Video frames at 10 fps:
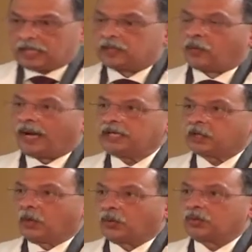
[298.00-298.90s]
The white
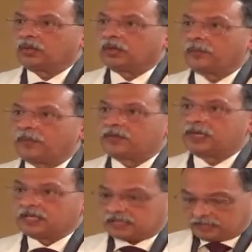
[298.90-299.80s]
coat
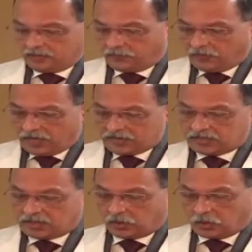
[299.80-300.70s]
represents the
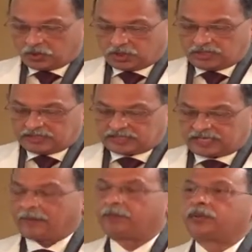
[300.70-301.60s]
first crucial
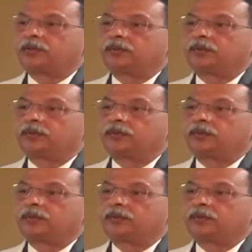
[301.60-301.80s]
step